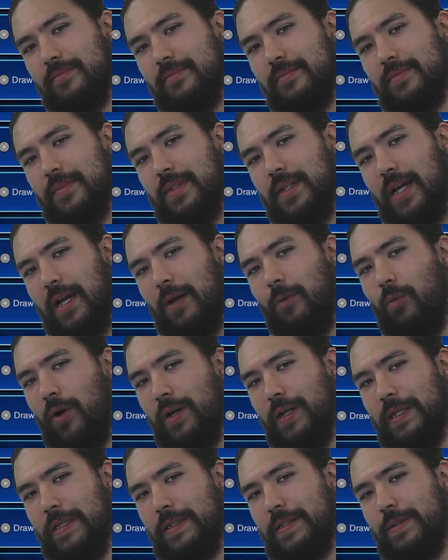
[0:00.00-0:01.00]
I wanted
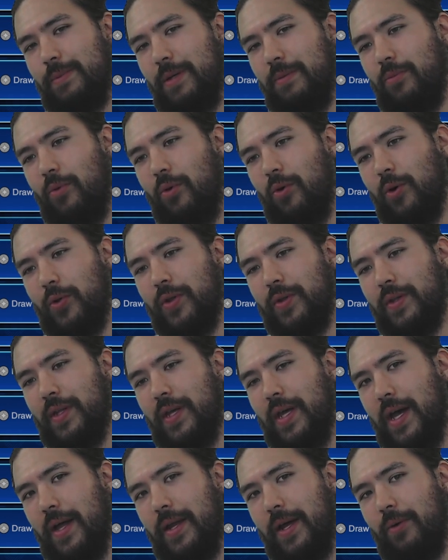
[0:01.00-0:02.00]
it to be more than
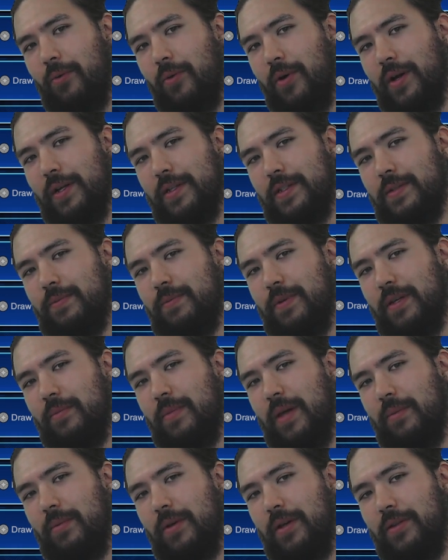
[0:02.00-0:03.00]
that. I wanted it to be
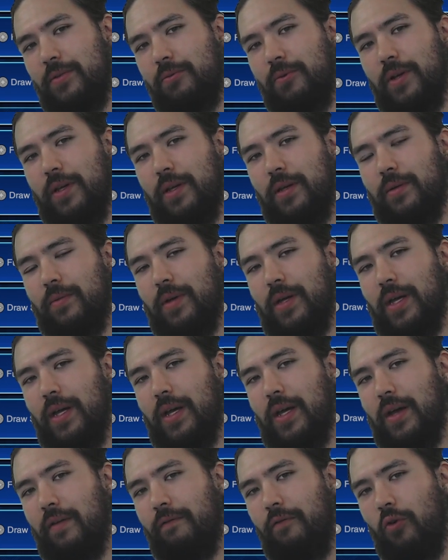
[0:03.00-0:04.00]
maybe 3
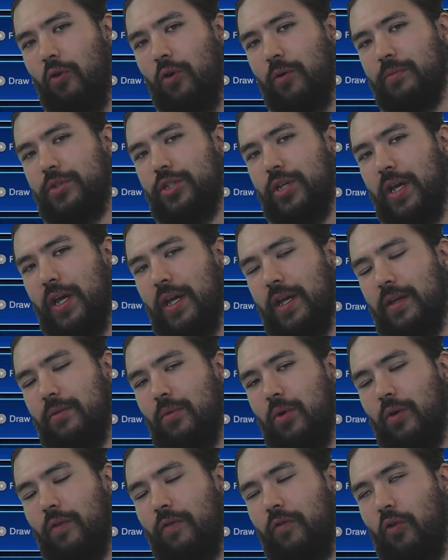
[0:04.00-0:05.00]
Form Change,
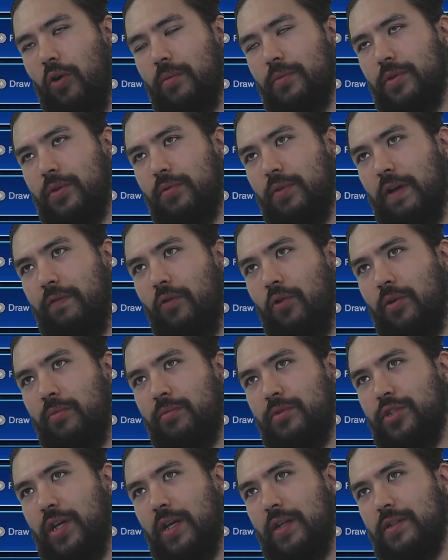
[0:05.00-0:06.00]
or 3 Form
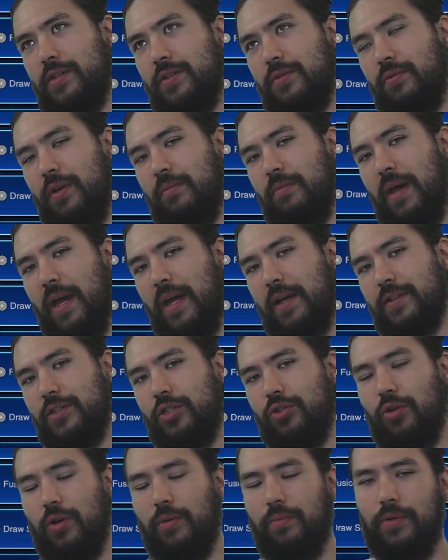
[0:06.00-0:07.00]
Change, 3 Mass
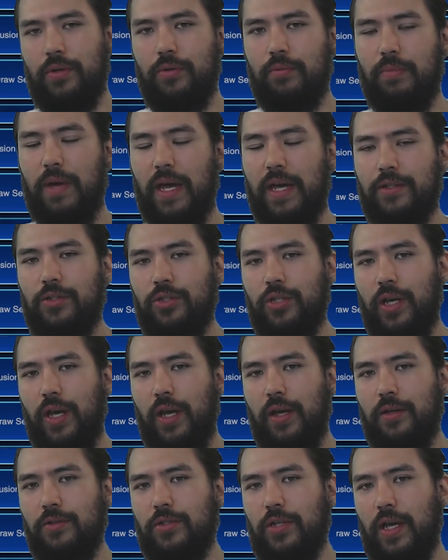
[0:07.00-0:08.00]

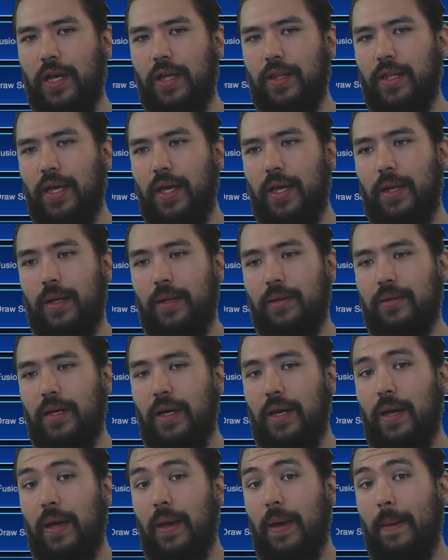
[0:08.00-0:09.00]
Change, and then
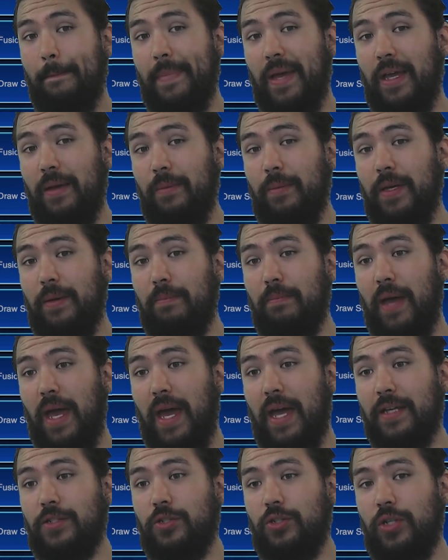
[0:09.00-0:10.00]
maybe
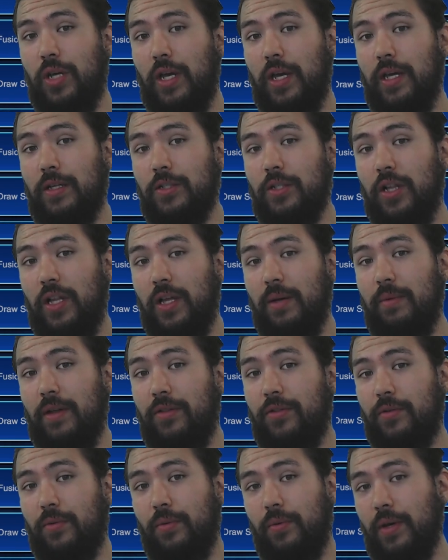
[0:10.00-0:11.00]
Mass Change Limit
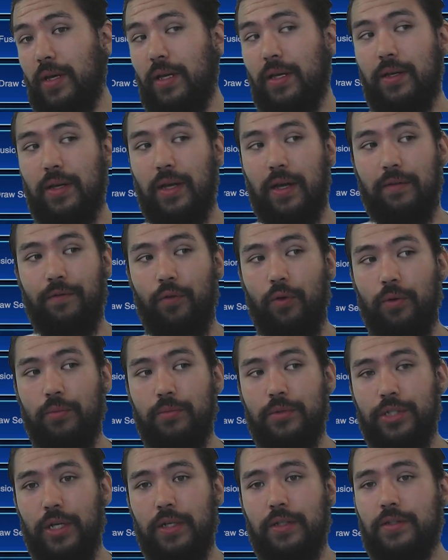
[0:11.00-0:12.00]
3 and Form
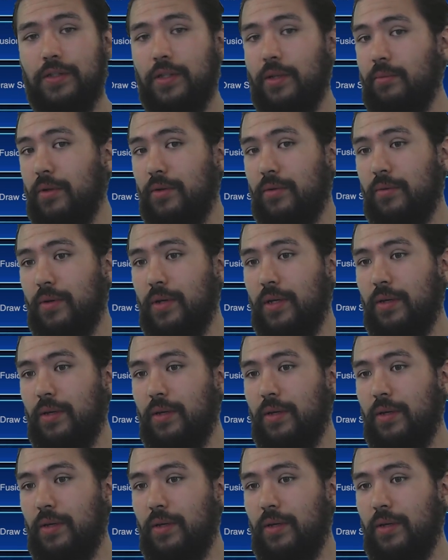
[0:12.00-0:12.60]
Change Limit 3.